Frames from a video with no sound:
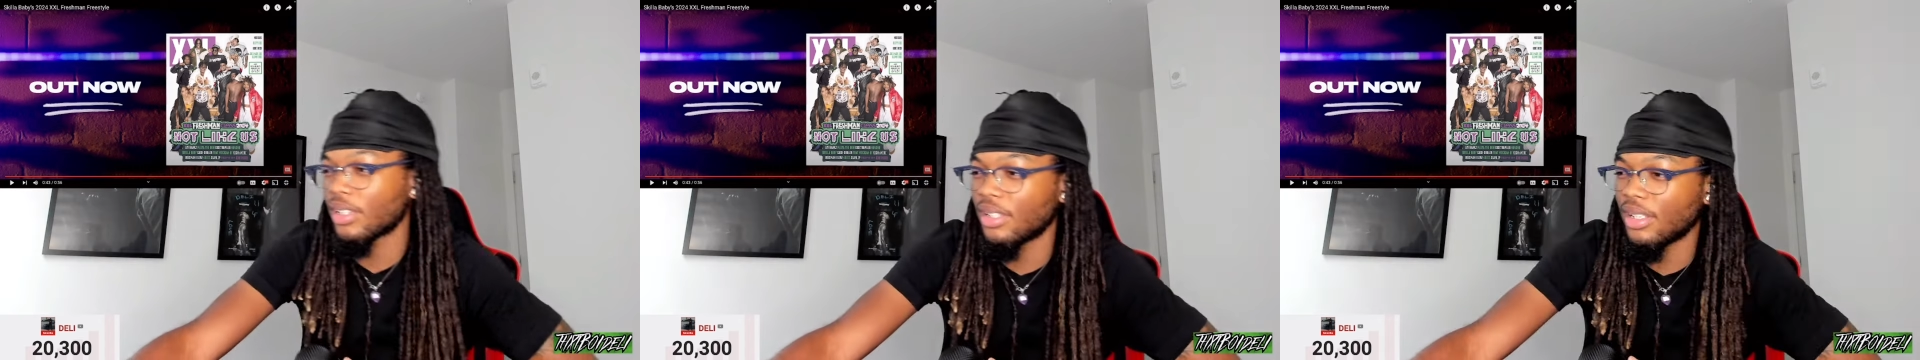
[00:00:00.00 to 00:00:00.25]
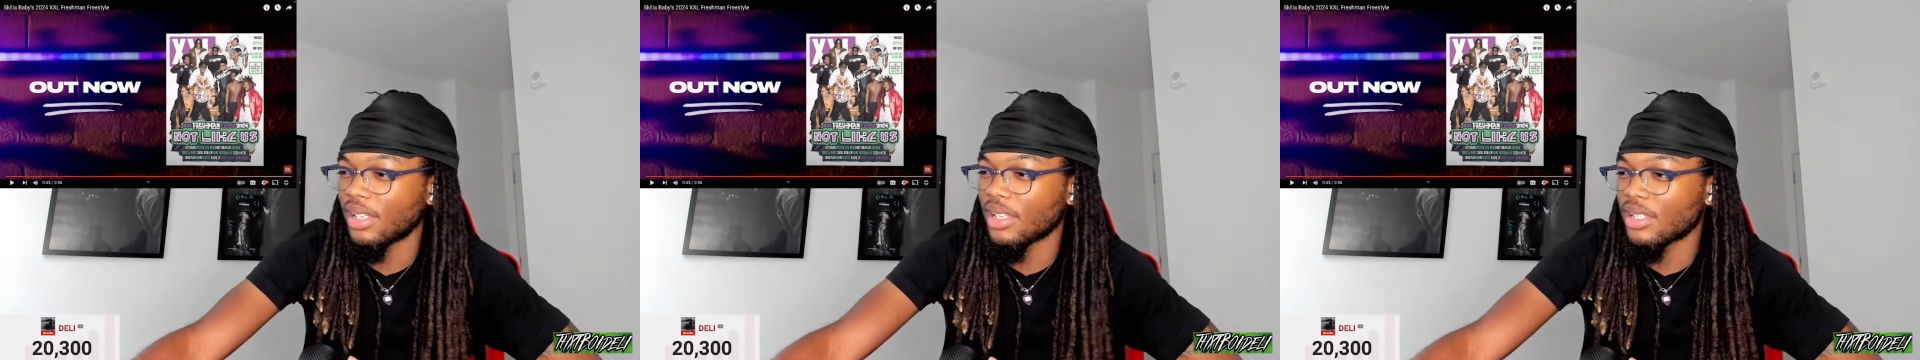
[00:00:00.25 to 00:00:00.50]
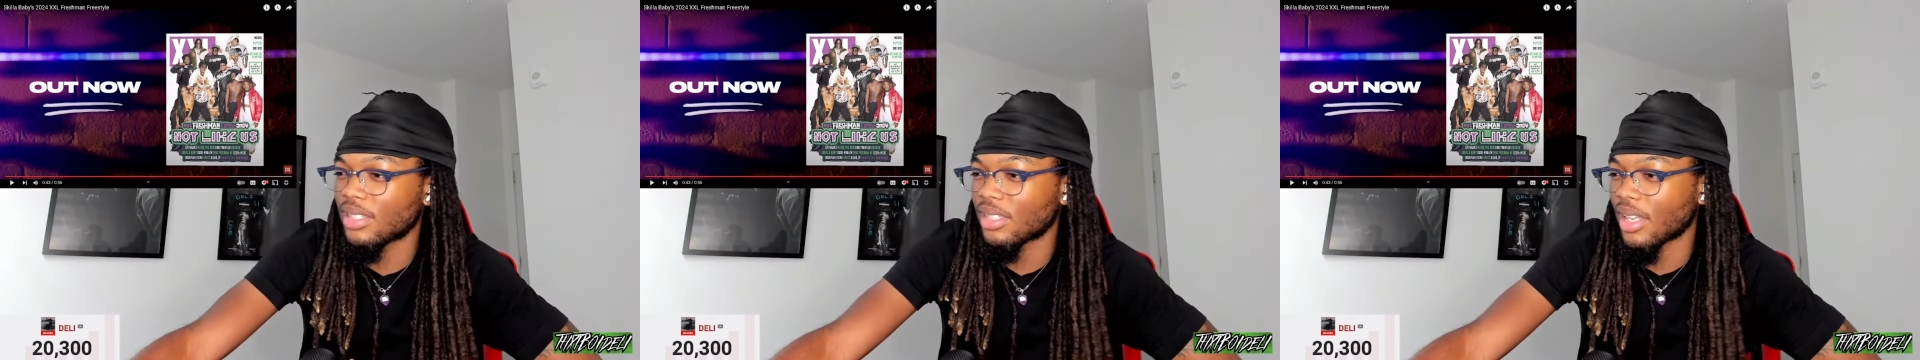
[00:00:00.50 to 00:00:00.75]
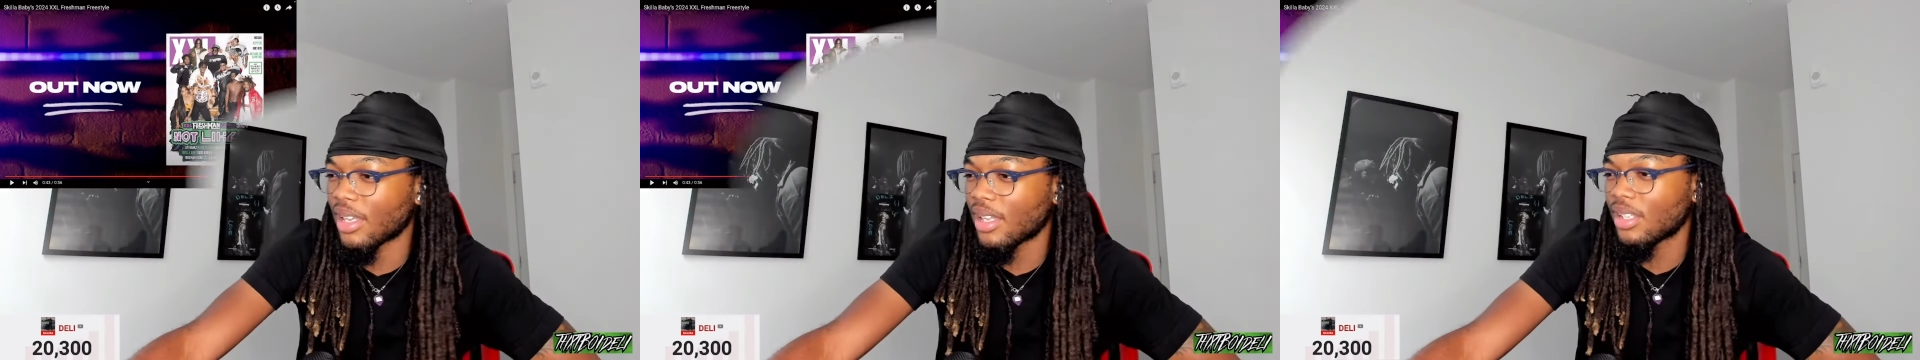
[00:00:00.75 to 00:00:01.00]
the nigga is
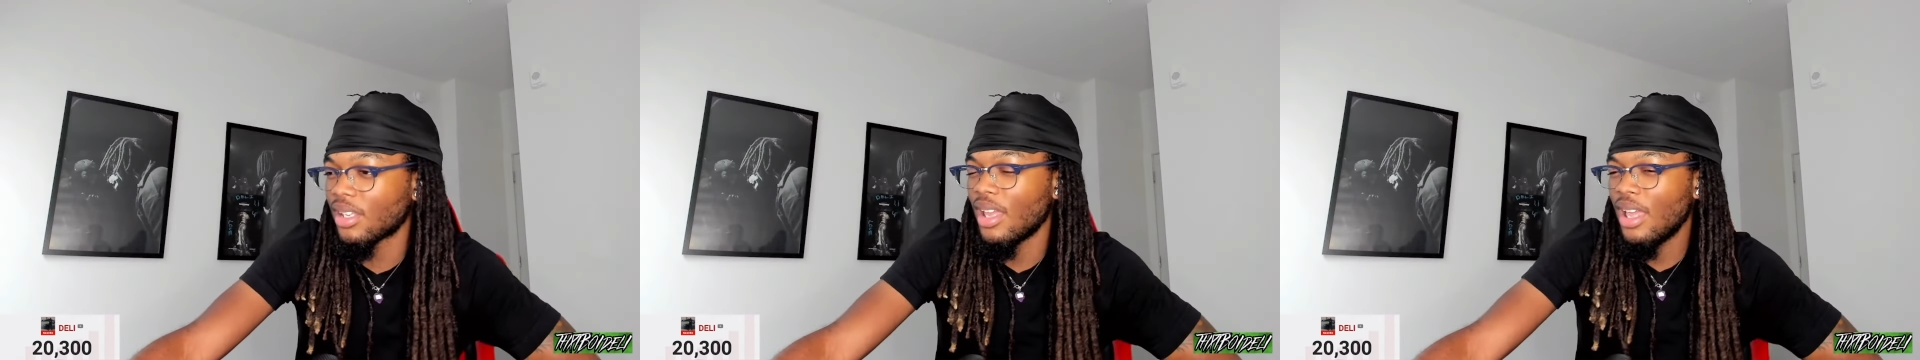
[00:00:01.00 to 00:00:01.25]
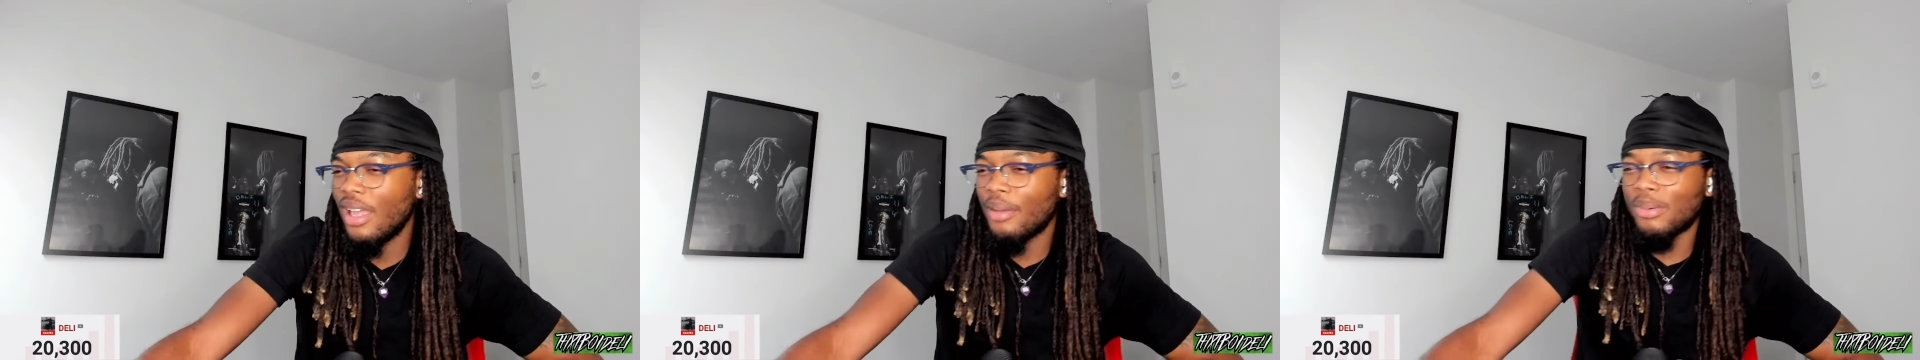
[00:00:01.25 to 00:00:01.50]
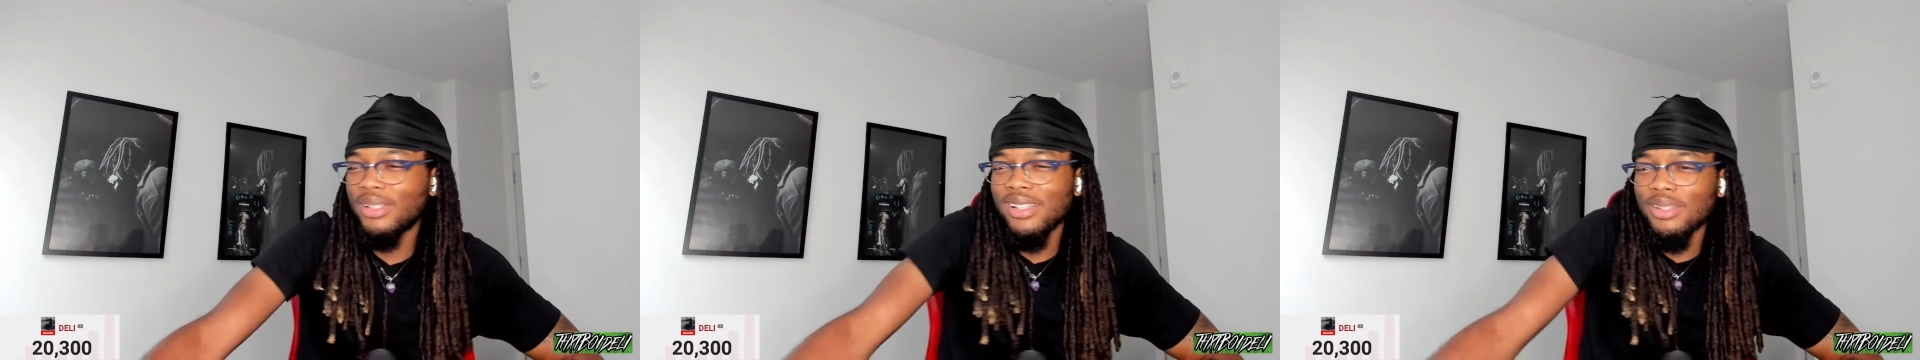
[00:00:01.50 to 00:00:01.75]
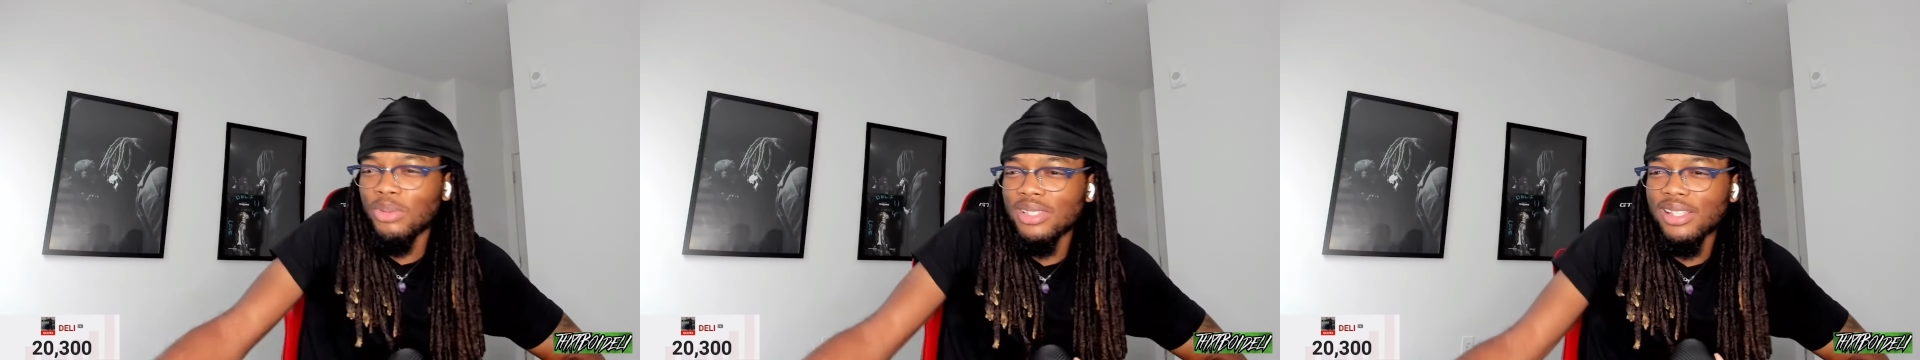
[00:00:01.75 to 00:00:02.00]
saying. But
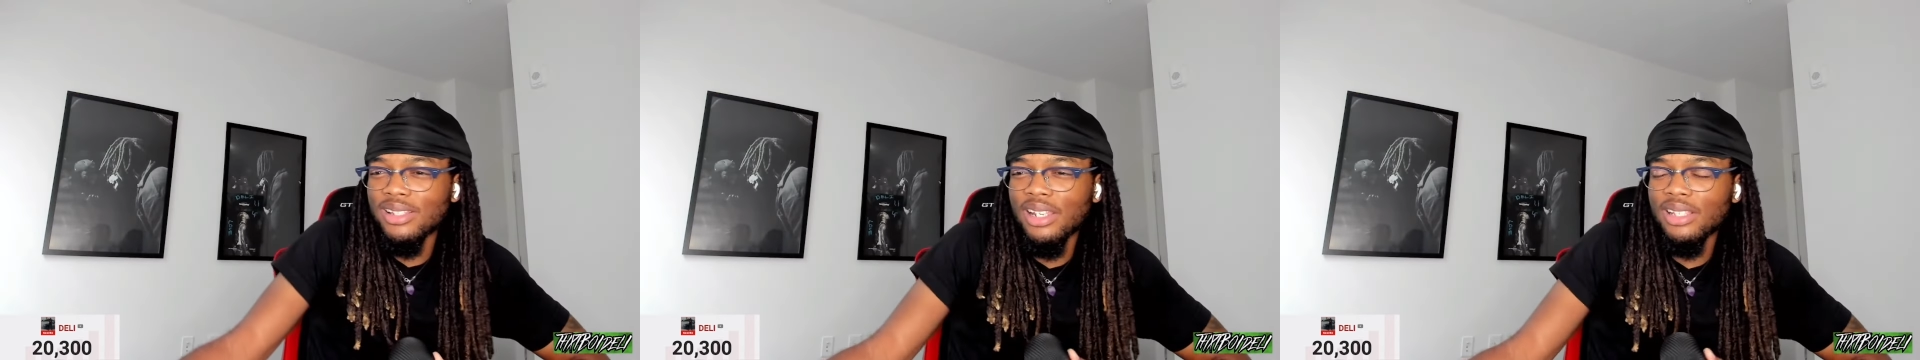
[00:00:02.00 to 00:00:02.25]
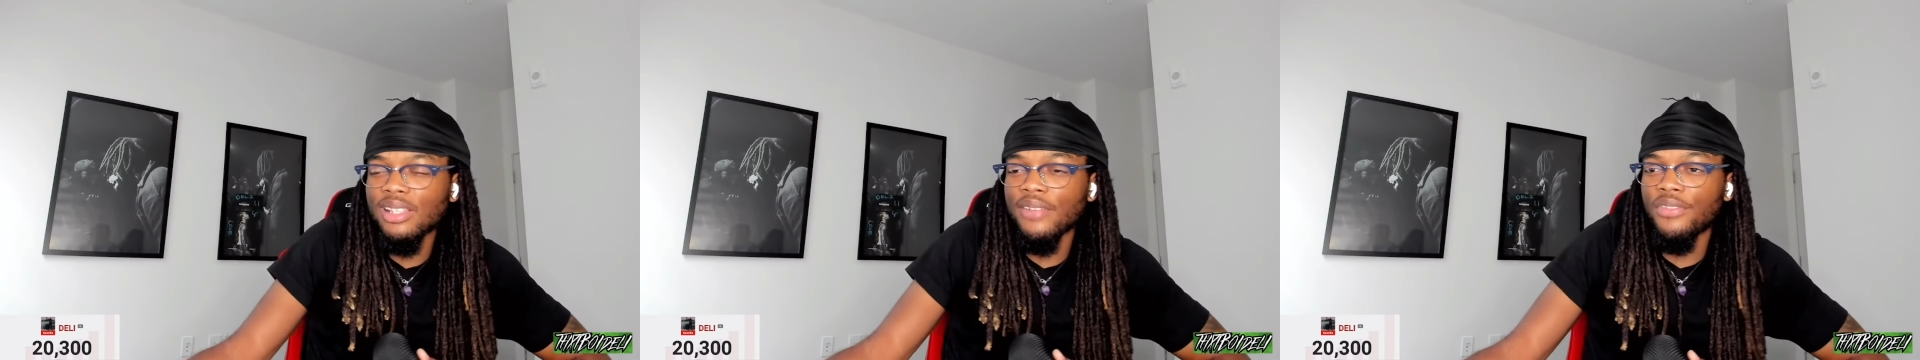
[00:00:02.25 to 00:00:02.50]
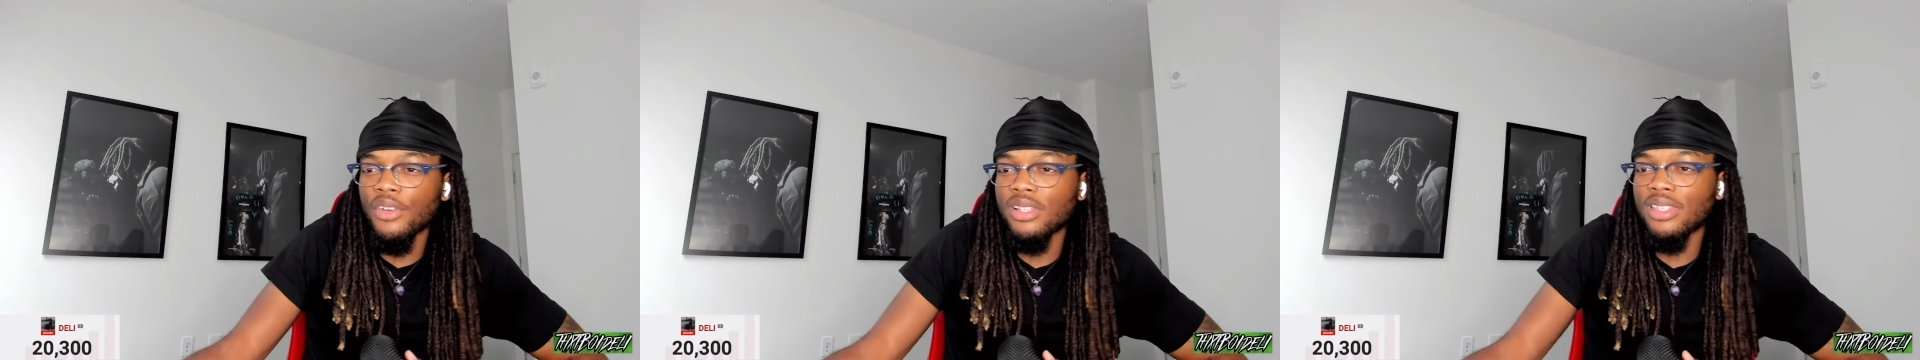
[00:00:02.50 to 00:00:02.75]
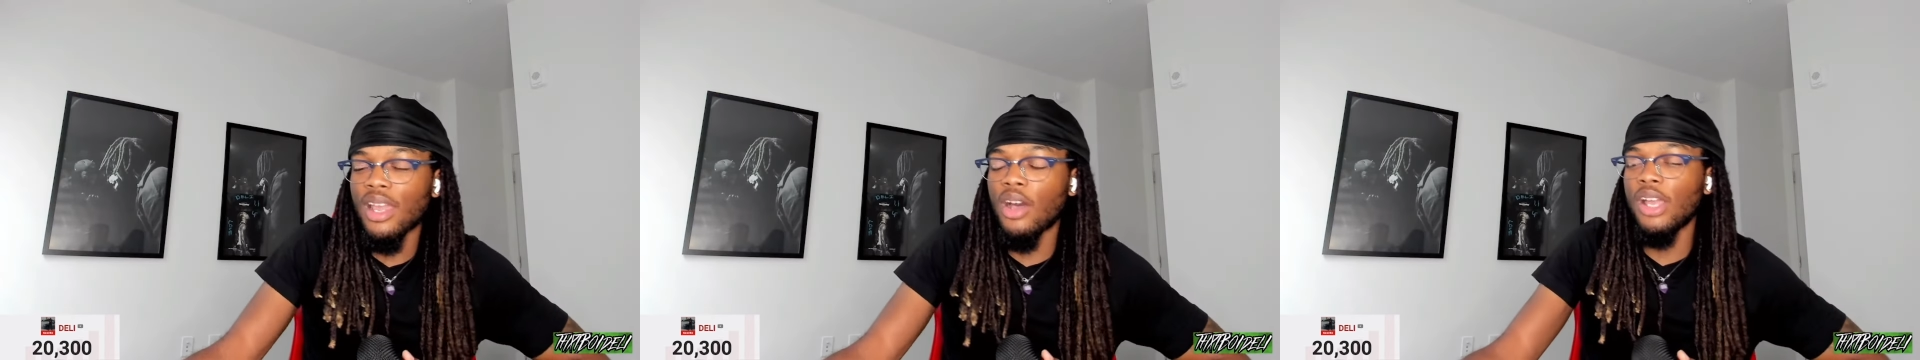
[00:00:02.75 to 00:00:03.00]
this was a decent freestyle.